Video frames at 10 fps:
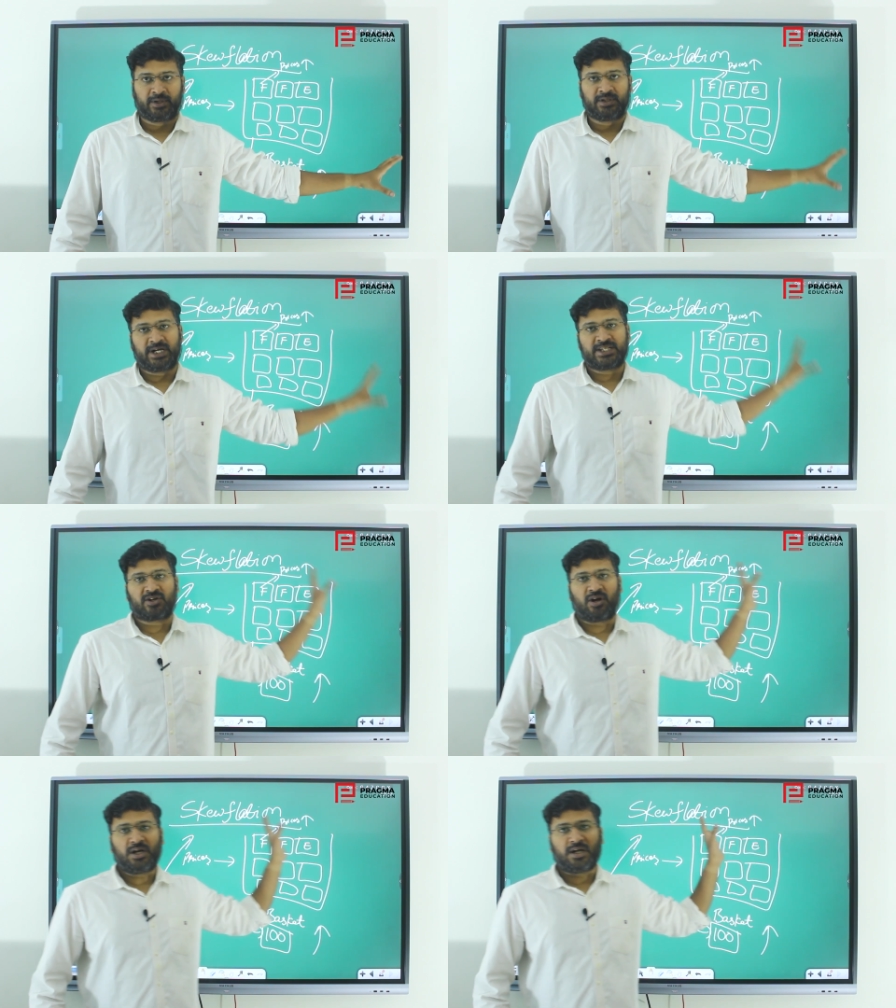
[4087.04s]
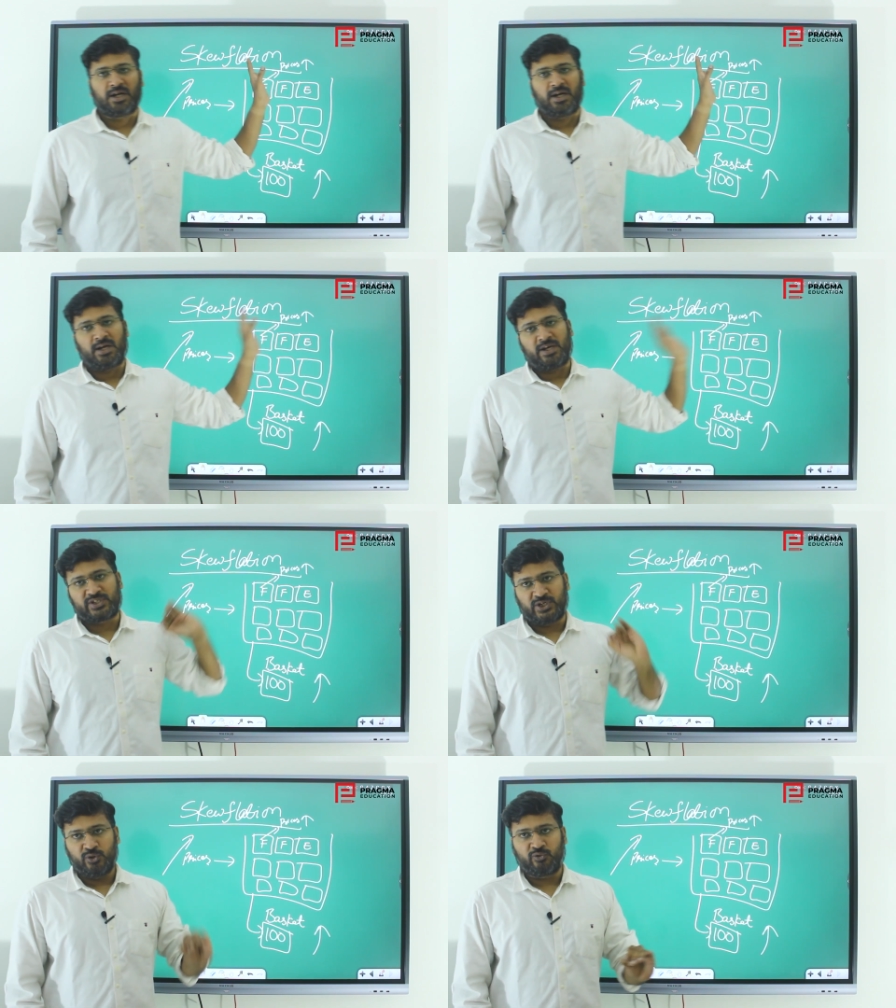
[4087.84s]
That is called
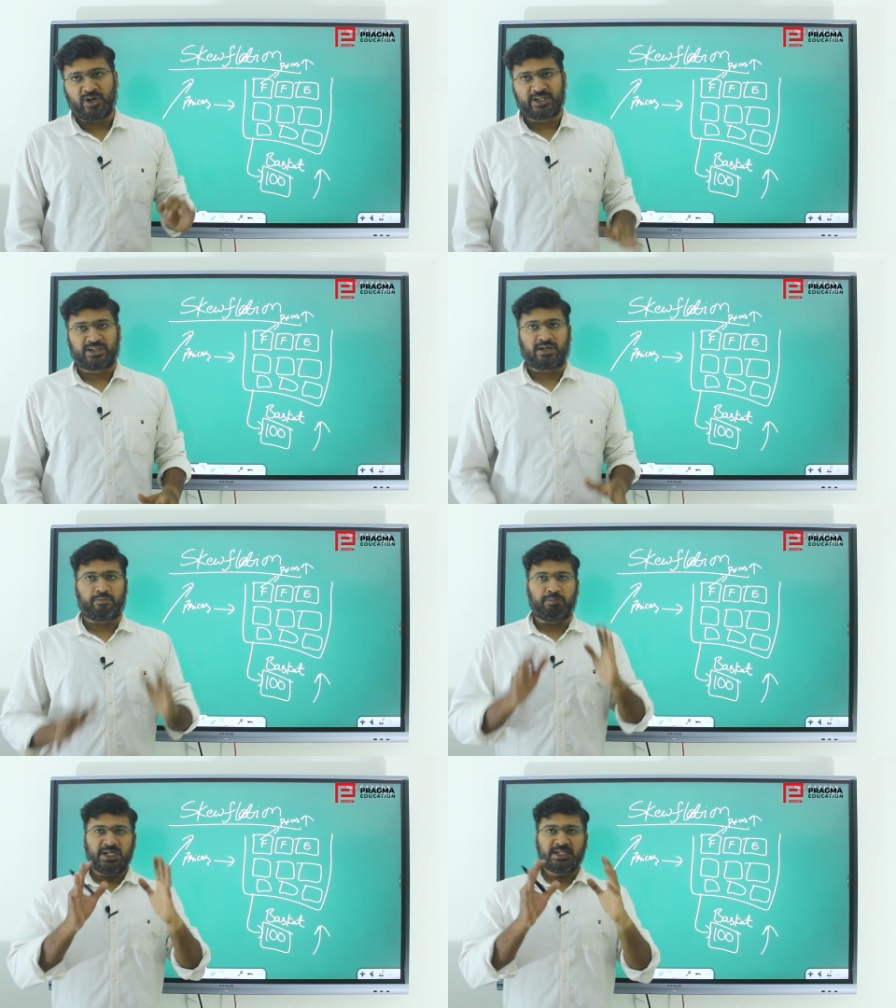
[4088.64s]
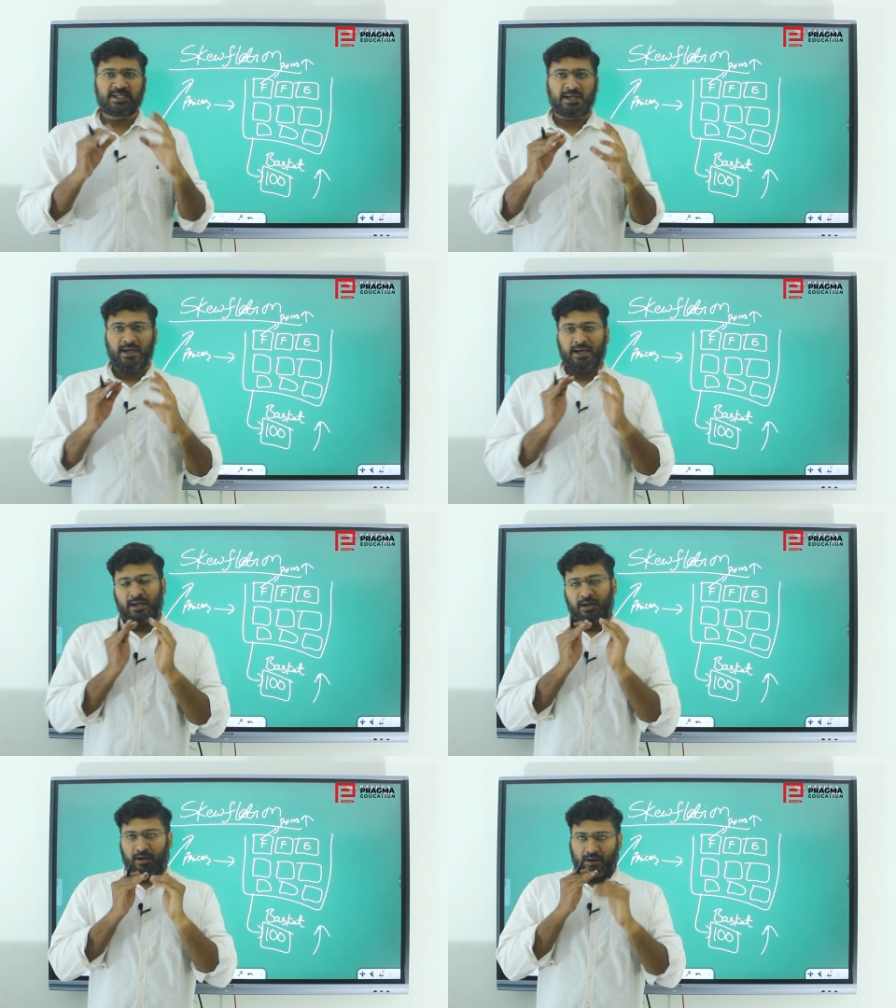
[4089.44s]
skewflation. Means
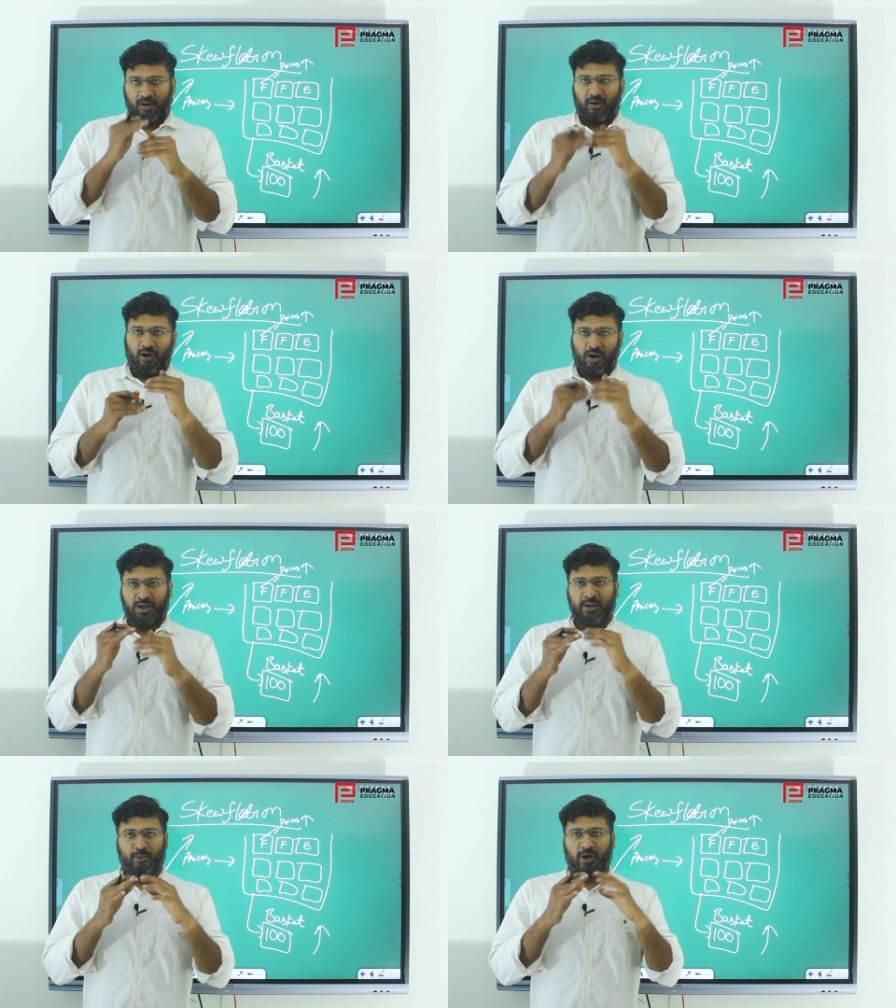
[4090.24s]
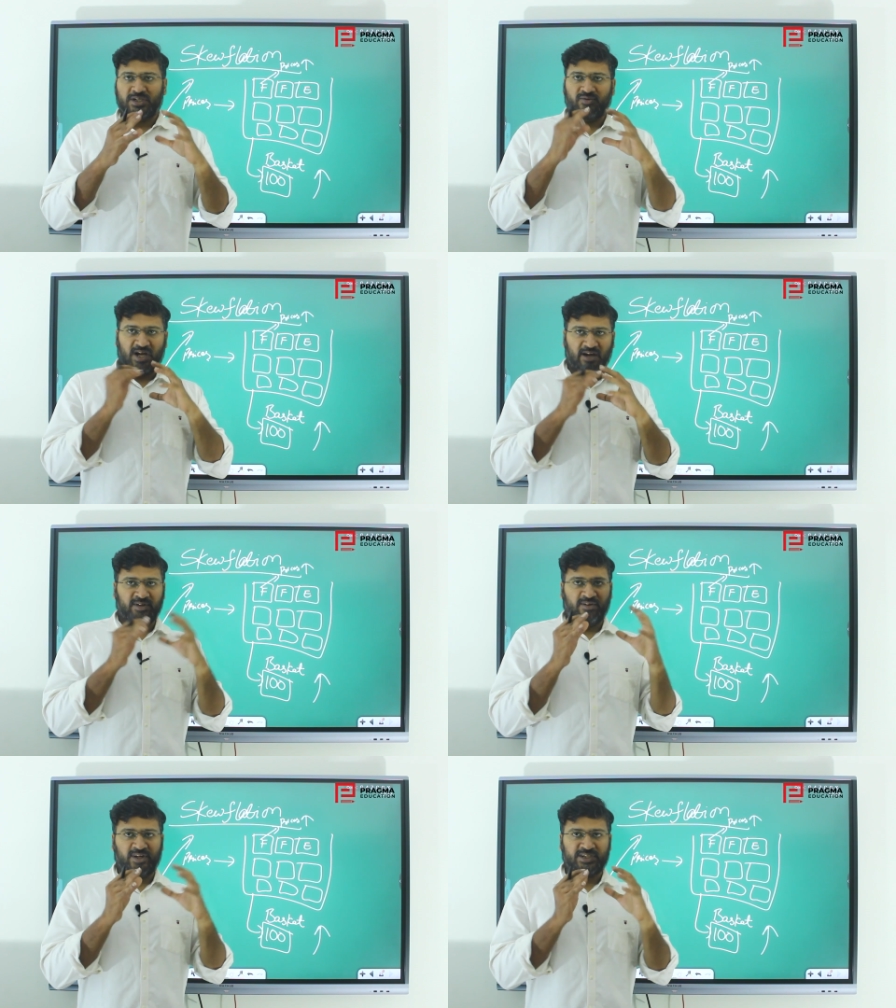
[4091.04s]
all the products will have
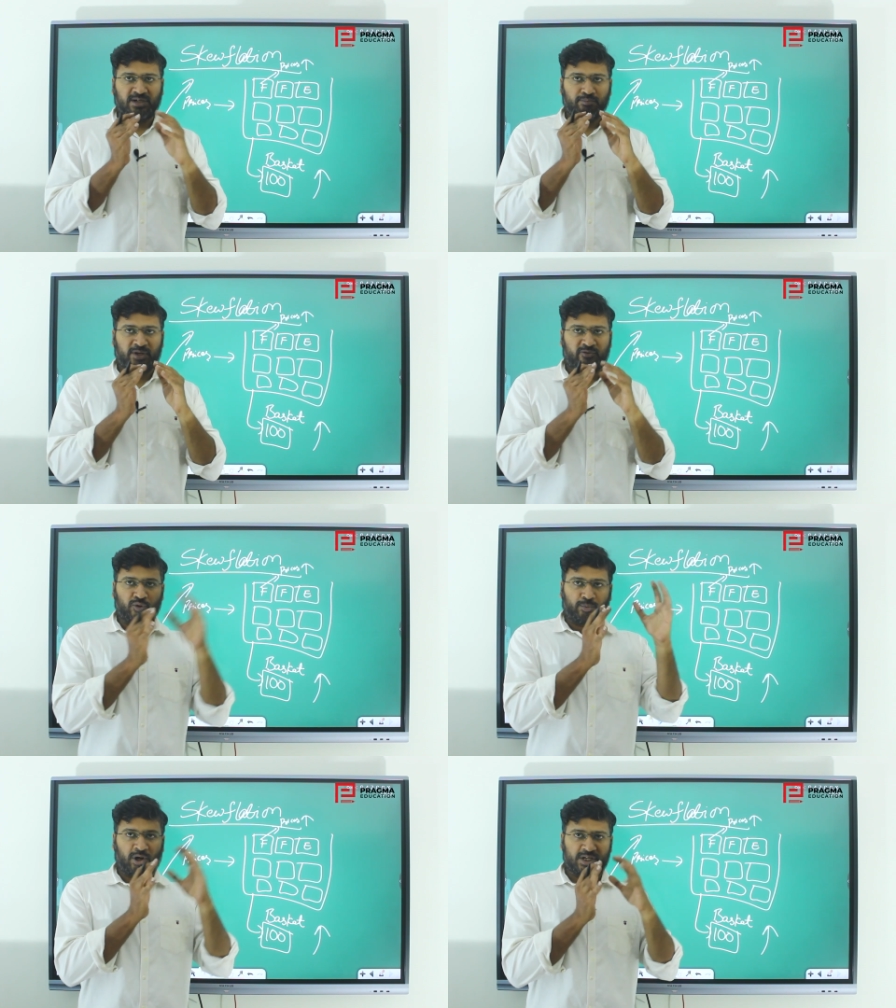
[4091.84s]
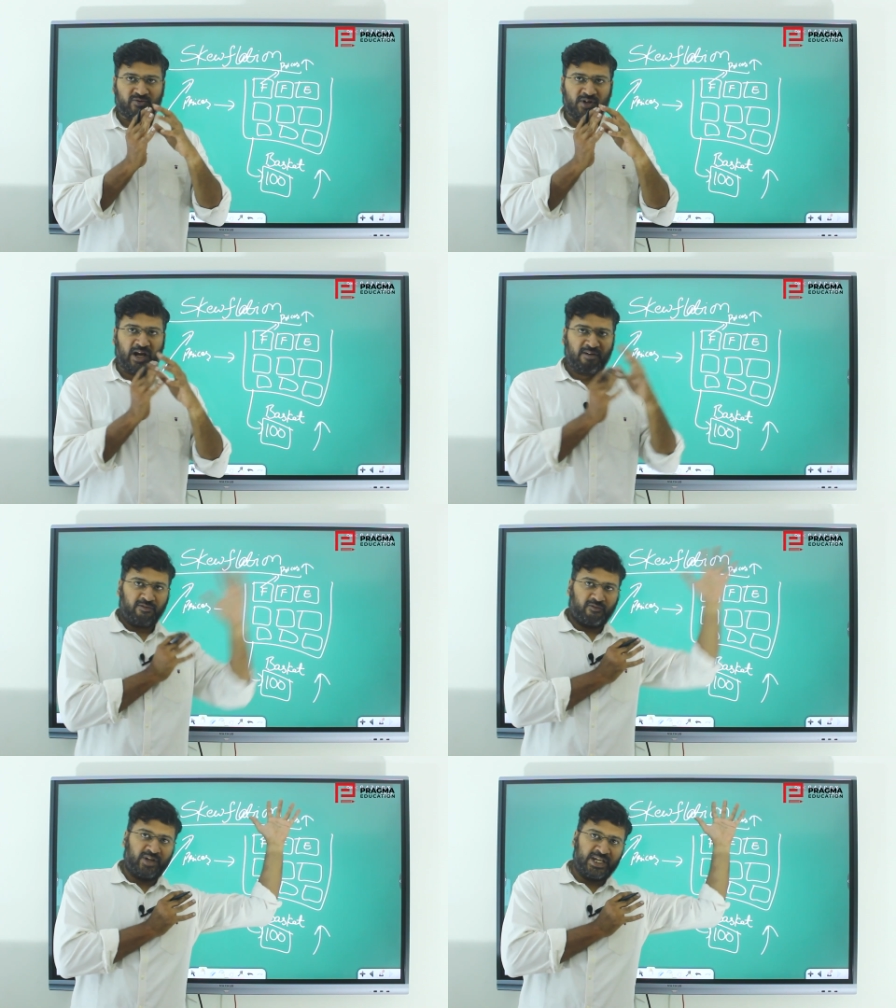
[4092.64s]
inflation, but few products will
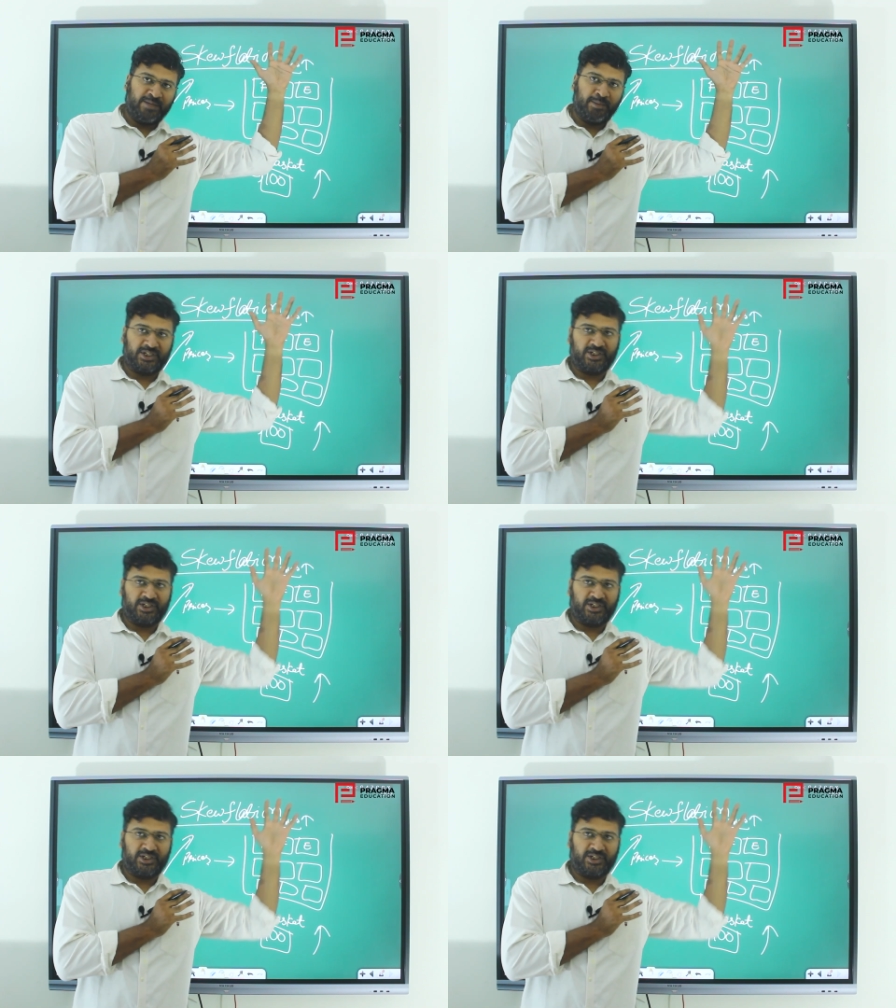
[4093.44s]
have very